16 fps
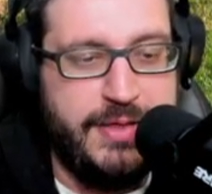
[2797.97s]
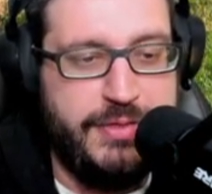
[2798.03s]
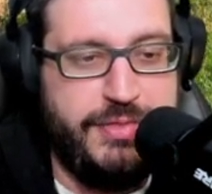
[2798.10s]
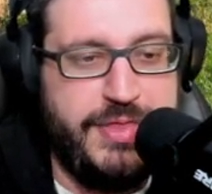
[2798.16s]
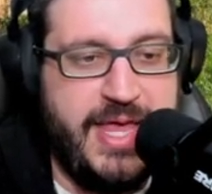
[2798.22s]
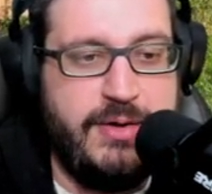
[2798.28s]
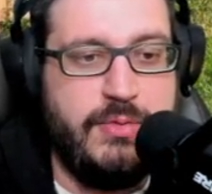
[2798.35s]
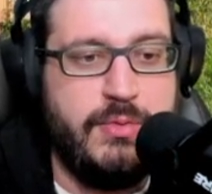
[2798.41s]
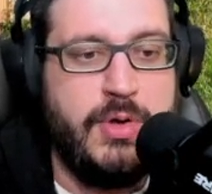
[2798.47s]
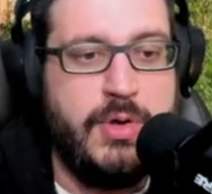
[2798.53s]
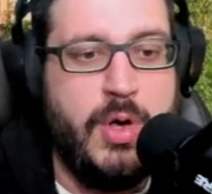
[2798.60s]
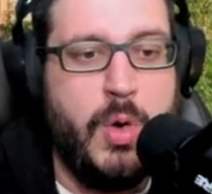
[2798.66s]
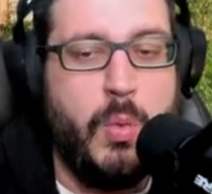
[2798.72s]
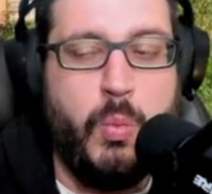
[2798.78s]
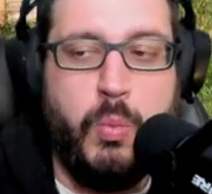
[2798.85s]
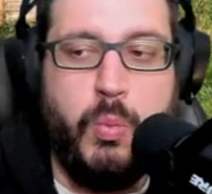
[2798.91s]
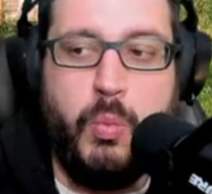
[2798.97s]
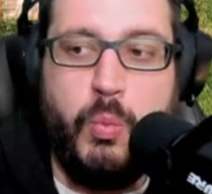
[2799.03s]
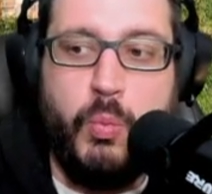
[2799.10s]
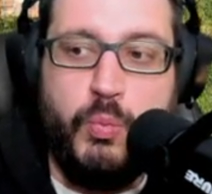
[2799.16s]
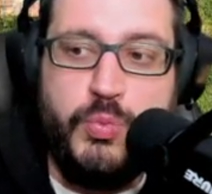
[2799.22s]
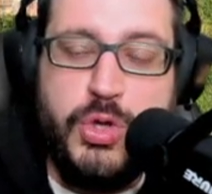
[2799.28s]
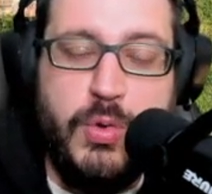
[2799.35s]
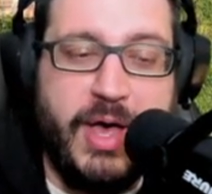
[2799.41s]
then
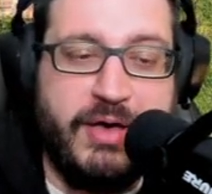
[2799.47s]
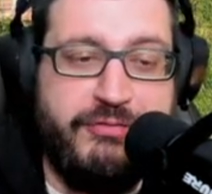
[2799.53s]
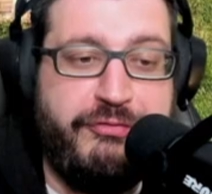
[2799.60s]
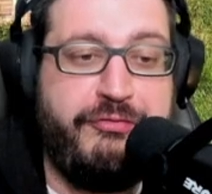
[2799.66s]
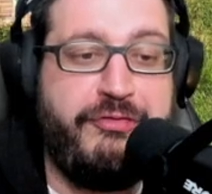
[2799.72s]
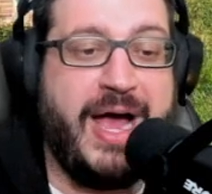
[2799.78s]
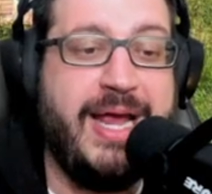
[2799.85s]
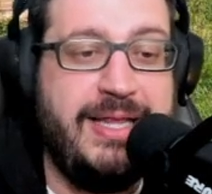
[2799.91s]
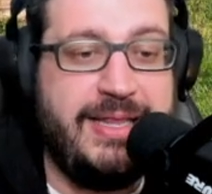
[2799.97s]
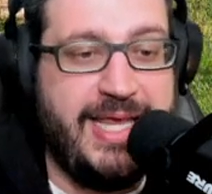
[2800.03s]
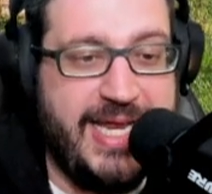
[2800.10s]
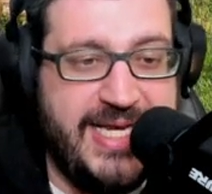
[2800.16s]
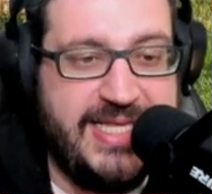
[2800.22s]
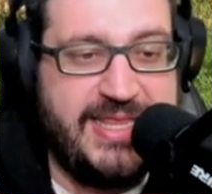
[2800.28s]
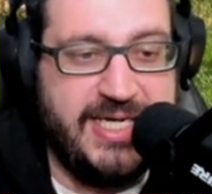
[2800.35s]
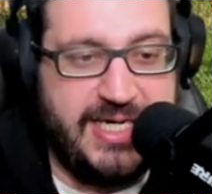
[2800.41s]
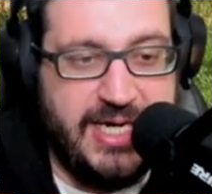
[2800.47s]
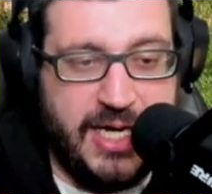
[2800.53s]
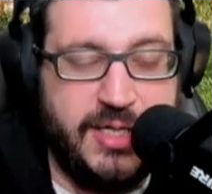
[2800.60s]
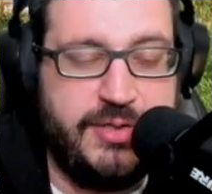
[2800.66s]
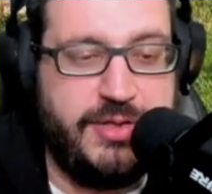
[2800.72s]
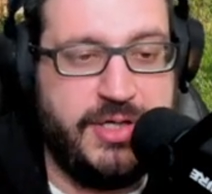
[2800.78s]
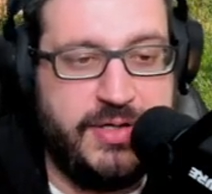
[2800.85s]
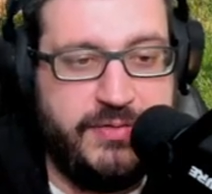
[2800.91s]
you have violated
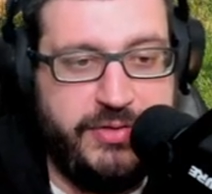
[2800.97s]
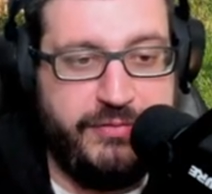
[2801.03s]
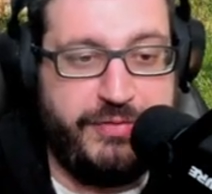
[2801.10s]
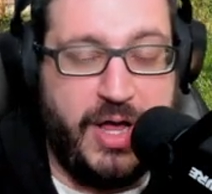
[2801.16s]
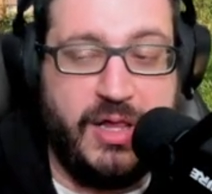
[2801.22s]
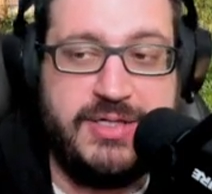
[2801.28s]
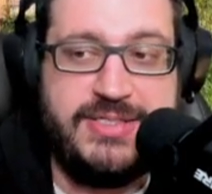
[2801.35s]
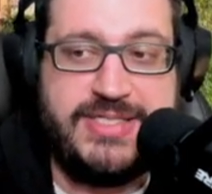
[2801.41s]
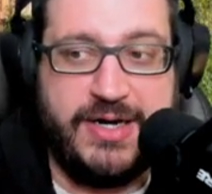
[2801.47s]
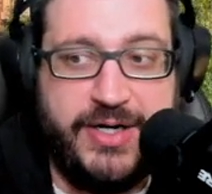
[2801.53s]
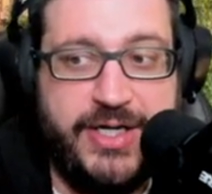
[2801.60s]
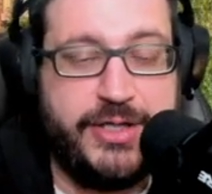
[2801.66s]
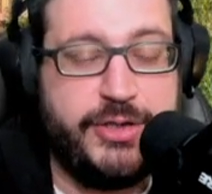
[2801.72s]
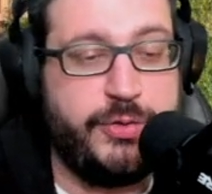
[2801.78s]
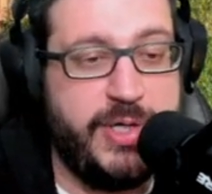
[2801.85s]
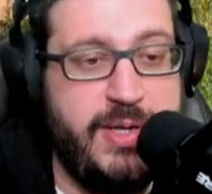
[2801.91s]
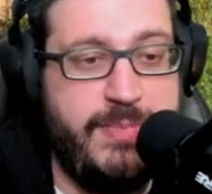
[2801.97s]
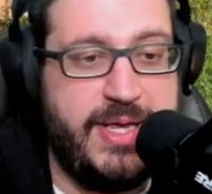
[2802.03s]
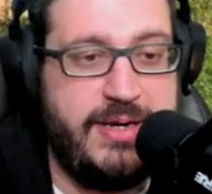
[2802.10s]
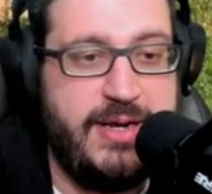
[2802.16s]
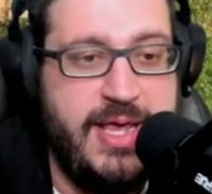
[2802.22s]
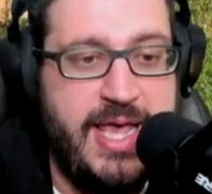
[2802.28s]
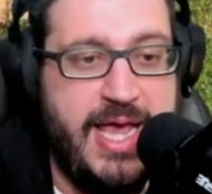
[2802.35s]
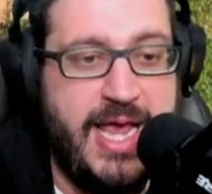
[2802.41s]
the voluntary
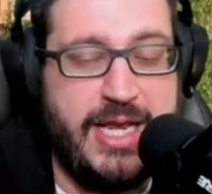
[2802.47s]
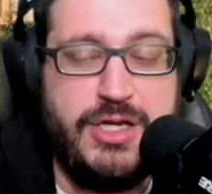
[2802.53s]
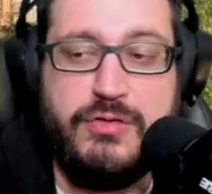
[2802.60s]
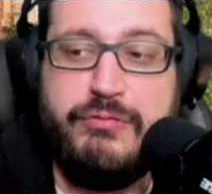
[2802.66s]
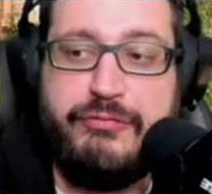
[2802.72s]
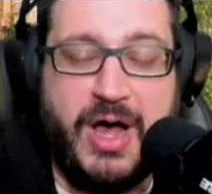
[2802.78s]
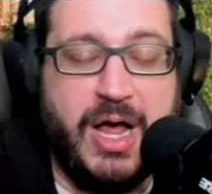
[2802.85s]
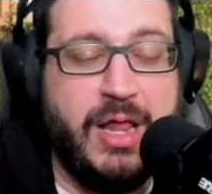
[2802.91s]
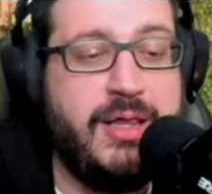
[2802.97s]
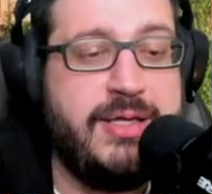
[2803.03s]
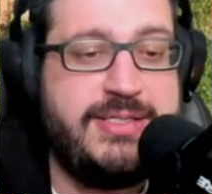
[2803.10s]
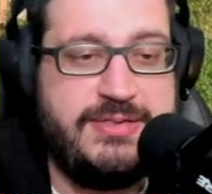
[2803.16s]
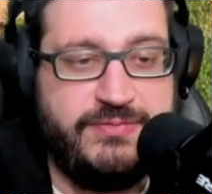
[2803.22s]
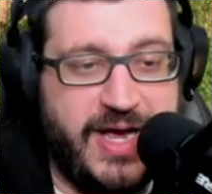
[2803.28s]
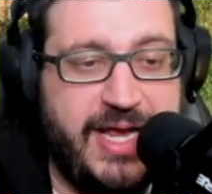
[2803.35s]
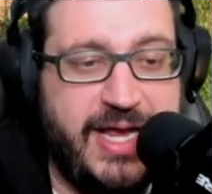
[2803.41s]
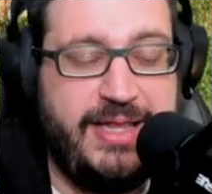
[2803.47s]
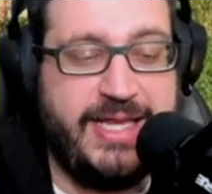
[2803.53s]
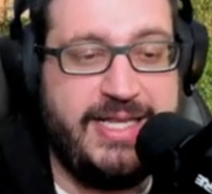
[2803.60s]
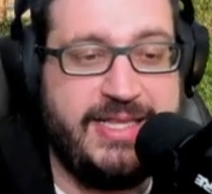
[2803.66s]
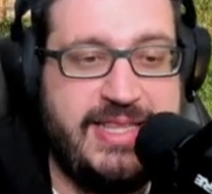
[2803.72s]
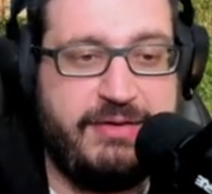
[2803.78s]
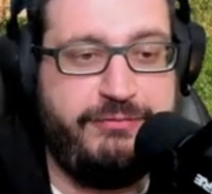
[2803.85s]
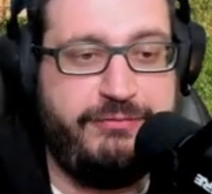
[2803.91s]
agreement, and you
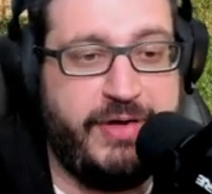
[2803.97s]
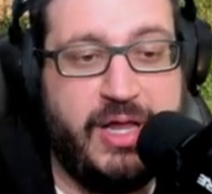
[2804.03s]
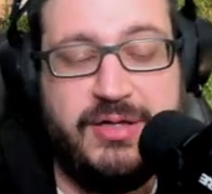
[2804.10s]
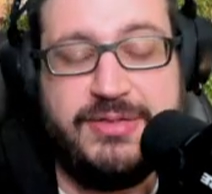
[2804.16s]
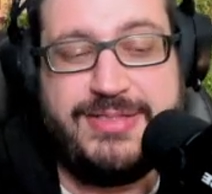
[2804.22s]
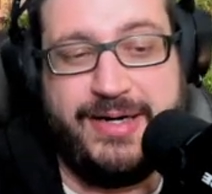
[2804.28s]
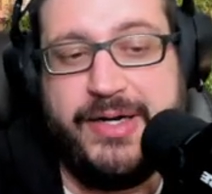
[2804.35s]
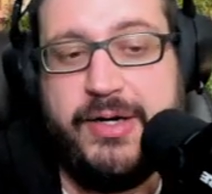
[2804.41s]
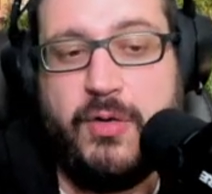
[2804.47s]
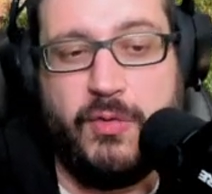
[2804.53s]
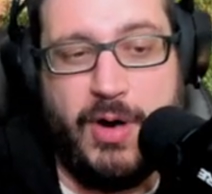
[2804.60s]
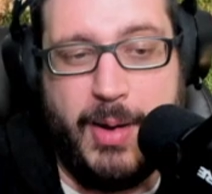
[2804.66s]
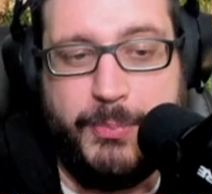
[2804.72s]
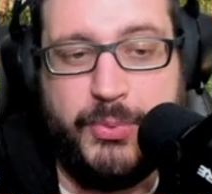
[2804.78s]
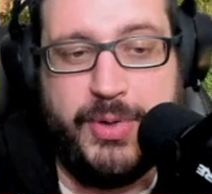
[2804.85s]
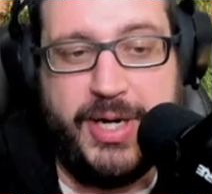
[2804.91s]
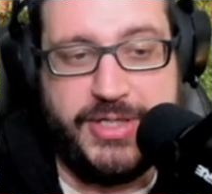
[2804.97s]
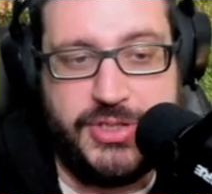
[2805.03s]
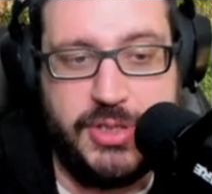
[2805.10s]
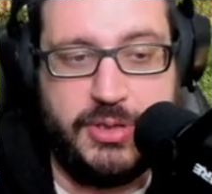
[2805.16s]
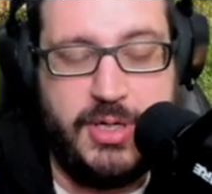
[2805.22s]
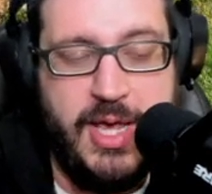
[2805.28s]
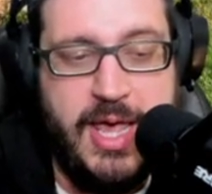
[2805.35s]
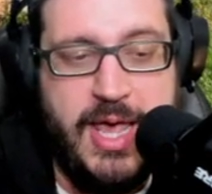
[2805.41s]
violated that voluntary cooperation.